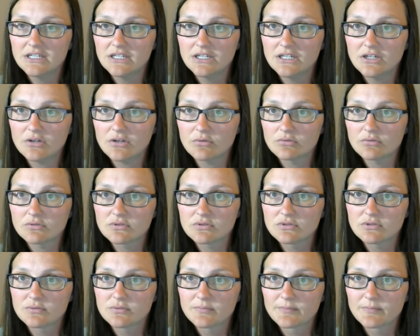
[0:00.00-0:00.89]

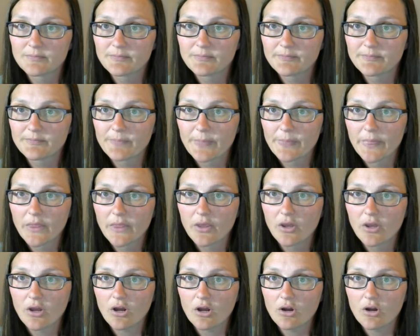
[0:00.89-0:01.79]
notes.
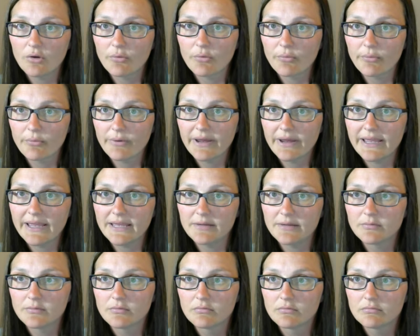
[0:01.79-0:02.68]
All right.
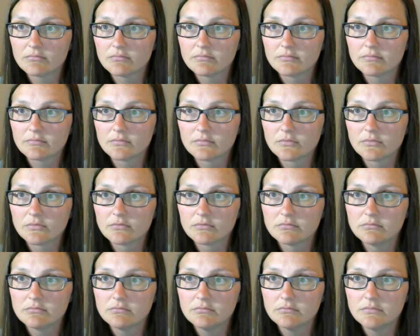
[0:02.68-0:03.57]

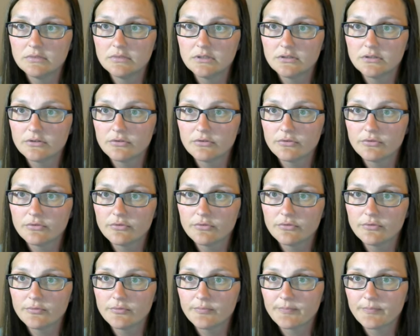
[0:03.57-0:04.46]

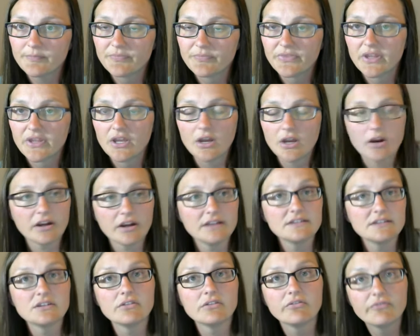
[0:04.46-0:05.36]
Meow. All
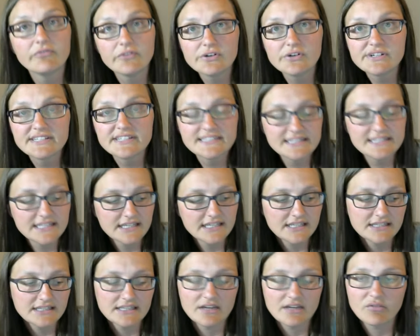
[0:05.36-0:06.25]
right, so the first
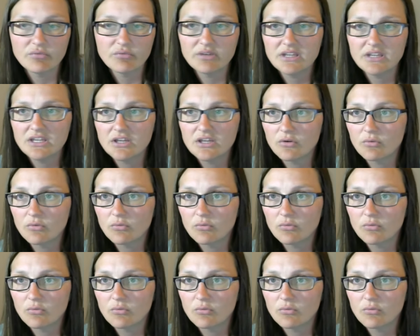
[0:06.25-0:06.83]
thing that we